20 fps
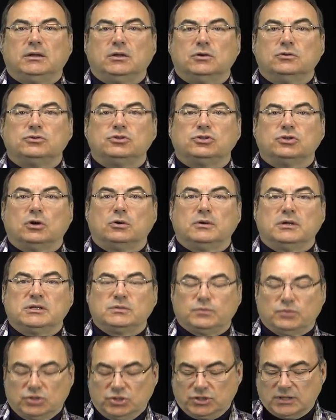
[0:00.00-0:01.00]
new show is
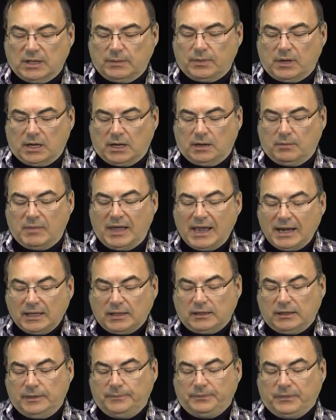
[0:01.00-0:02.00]
pushed up
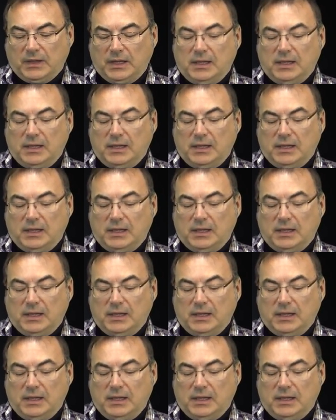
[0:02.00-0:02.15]
automatically.